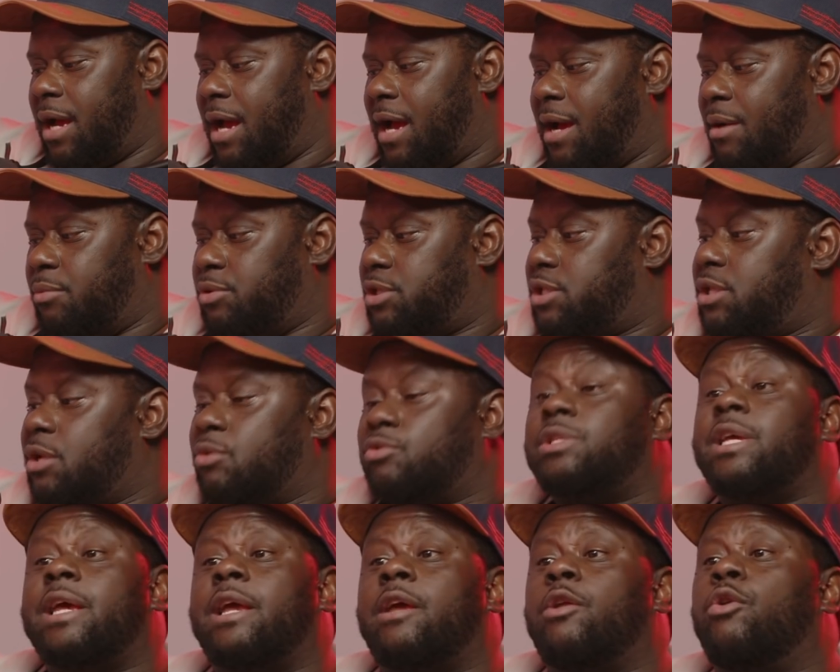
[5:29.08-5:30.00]
I was still
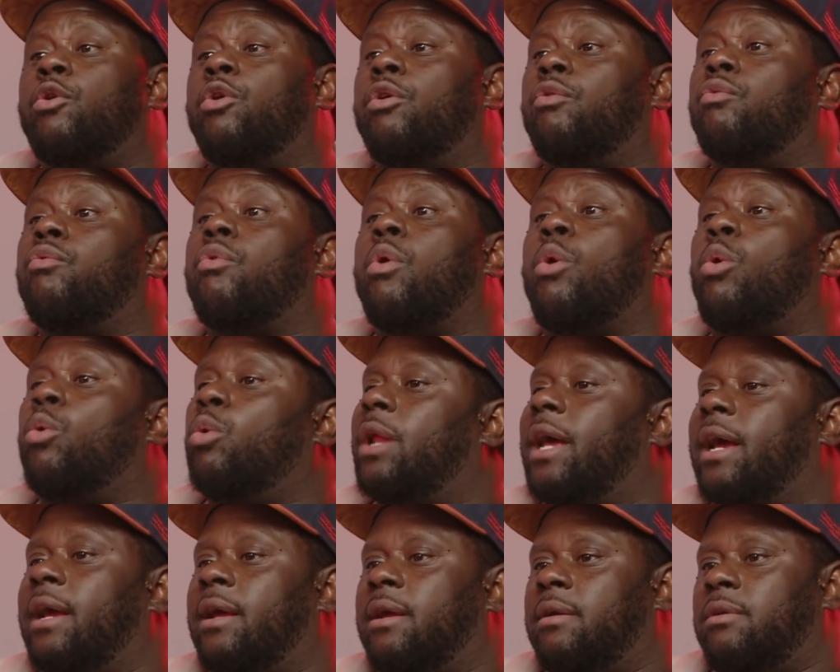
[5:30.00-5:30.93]
taking on a role
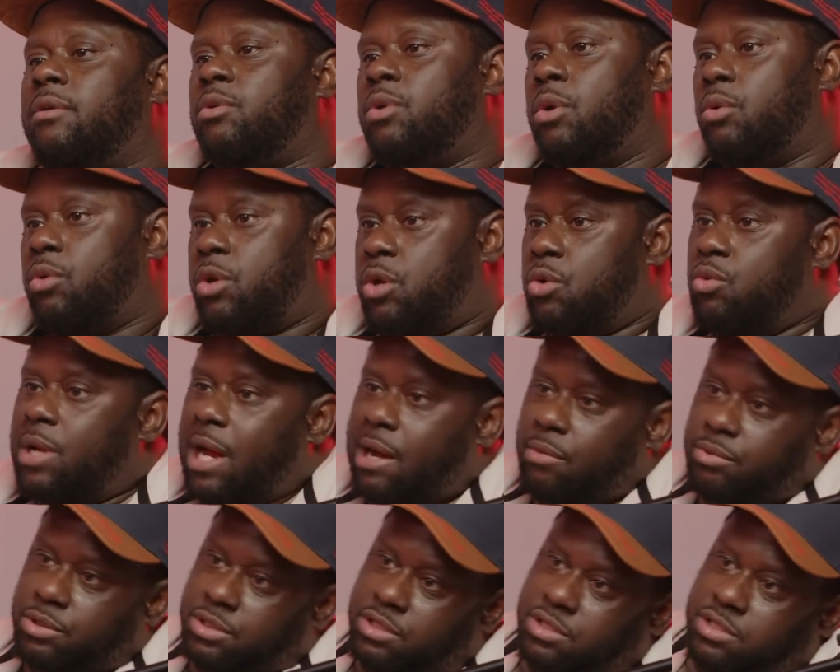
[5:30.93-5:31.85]
like you know Q dot
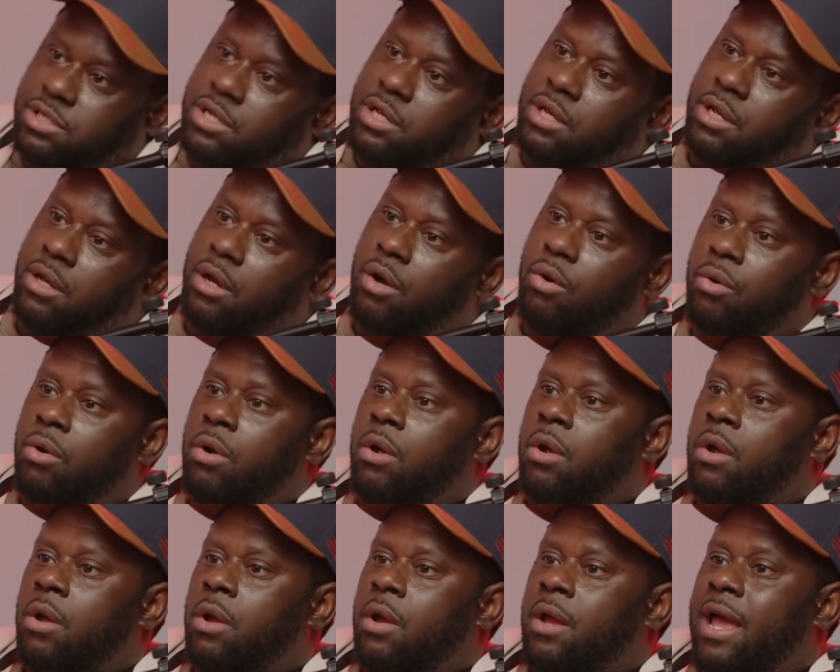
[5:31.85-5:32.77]
was the CEO,
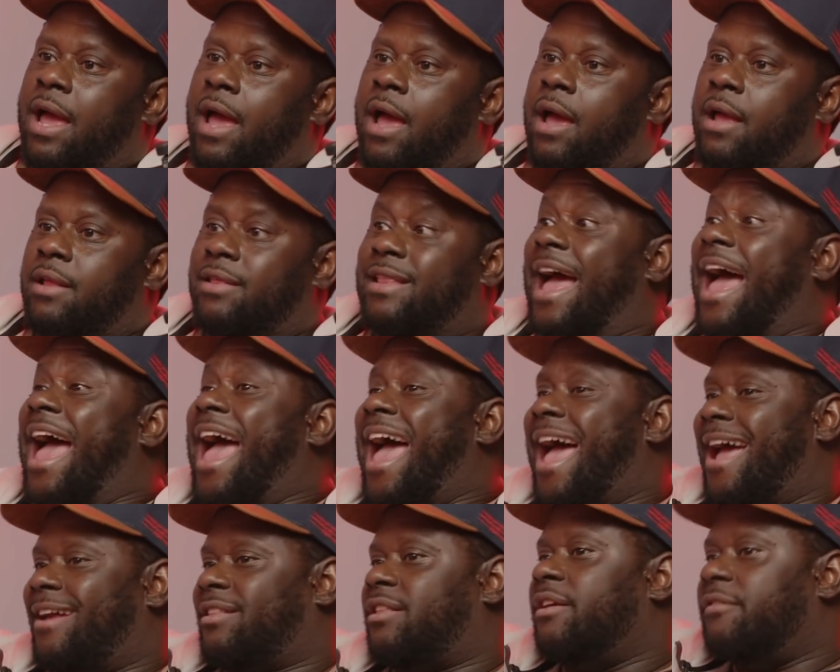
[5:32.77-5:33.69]
the
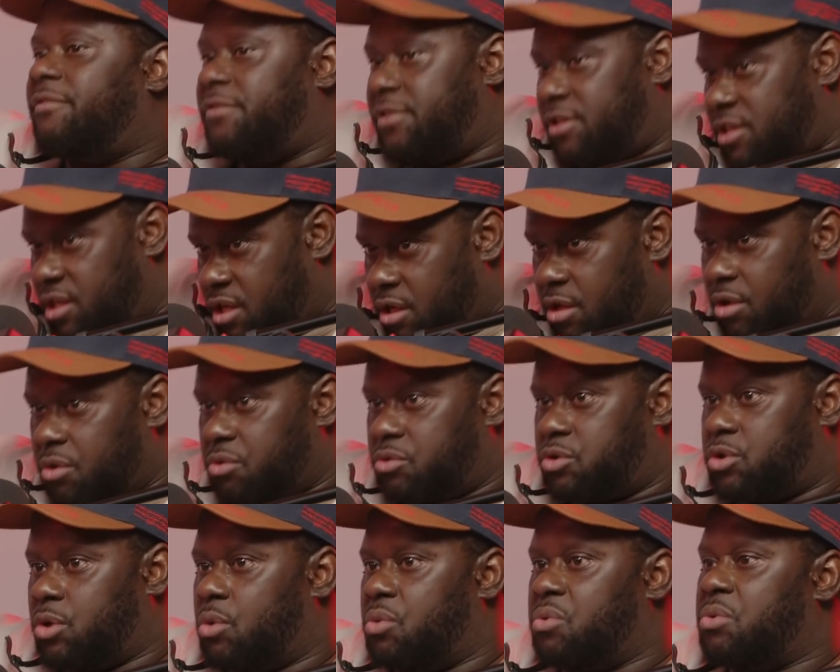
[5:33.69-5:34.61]
active CEO.
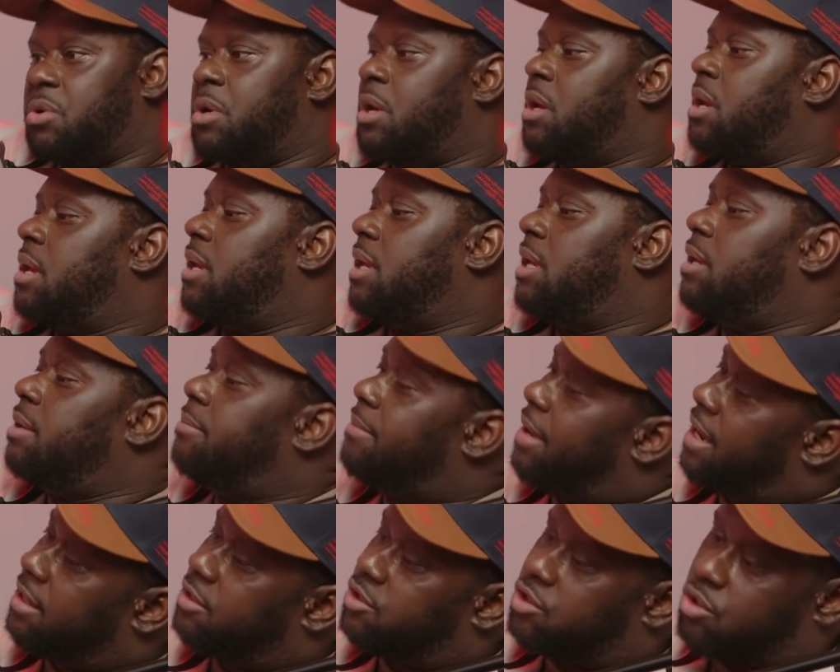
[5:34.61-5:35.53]
So he
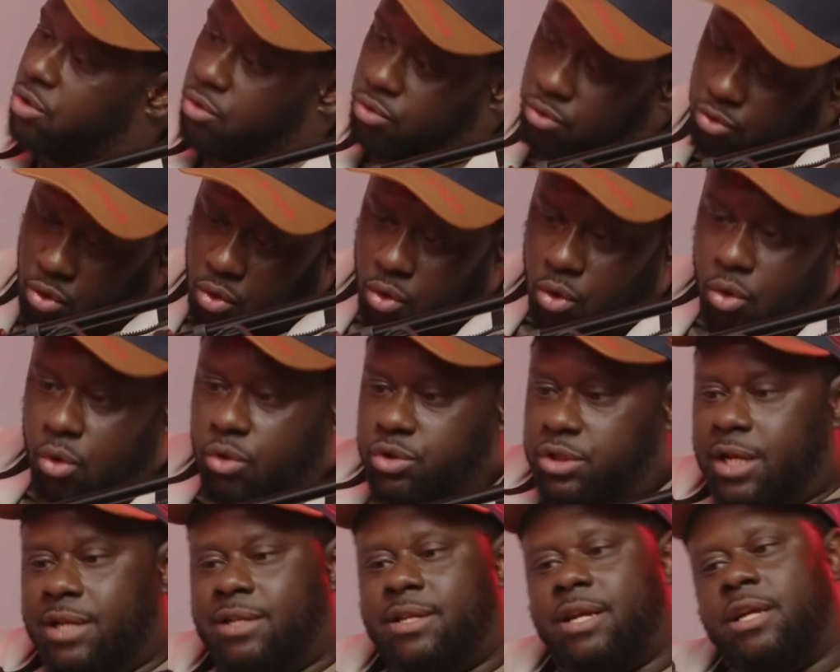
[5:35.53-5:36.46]
made certain calls
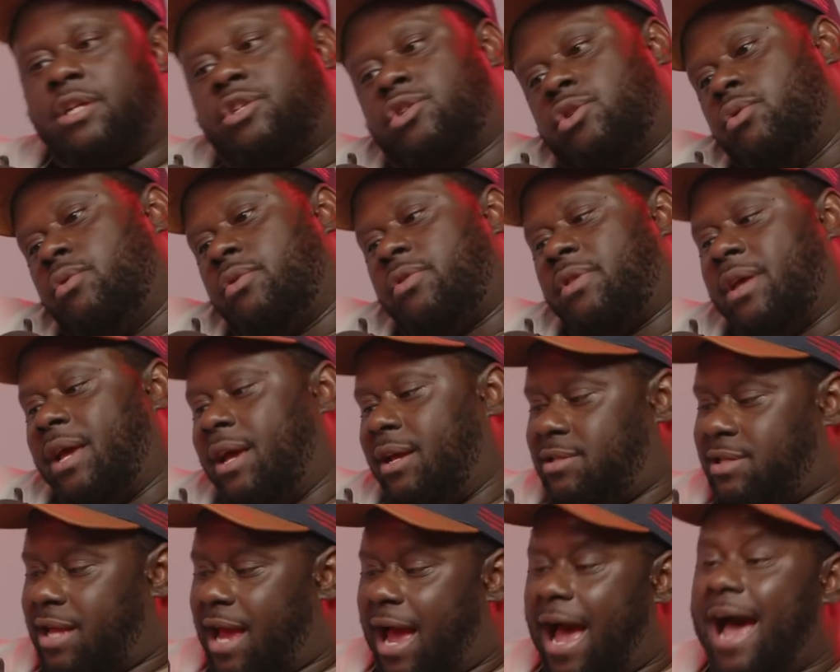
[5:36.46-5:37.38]
and did certain
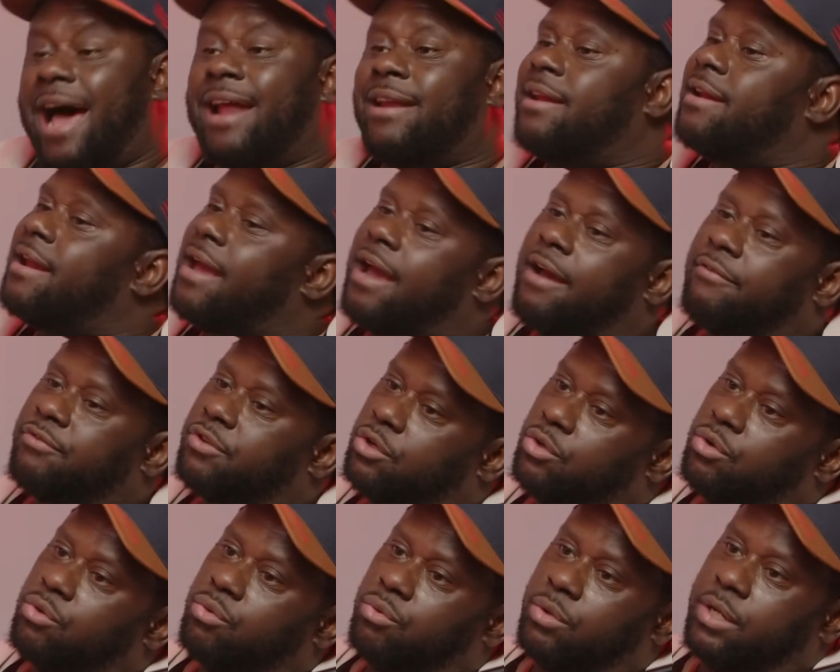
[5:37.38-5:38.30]
things that I didn't have to
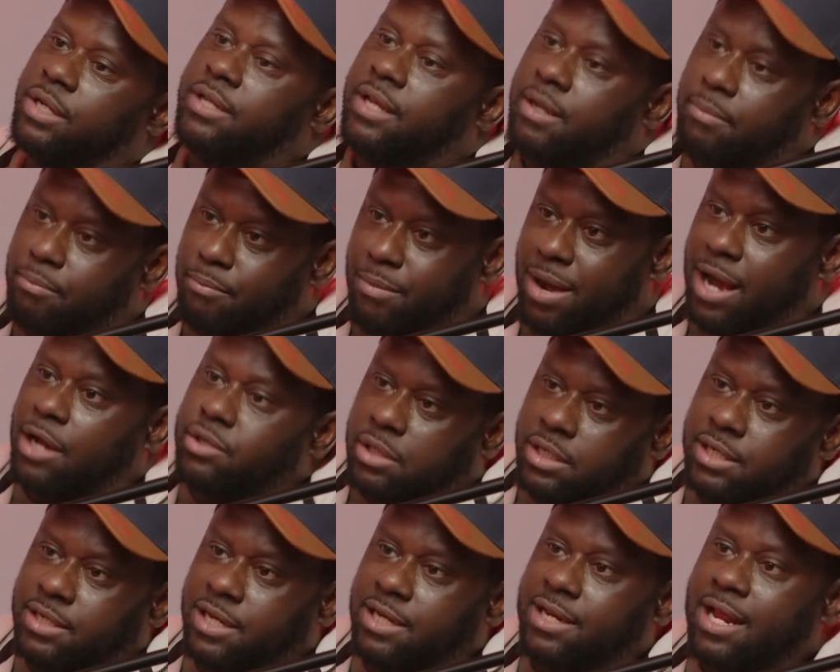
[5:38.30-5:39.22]
do. He did my
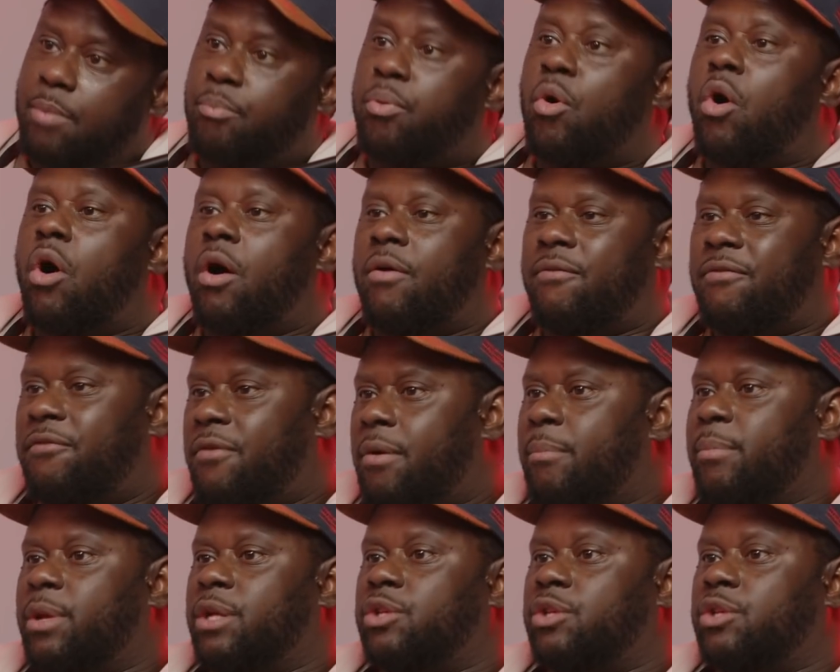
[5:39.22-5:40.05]
he did that part for me.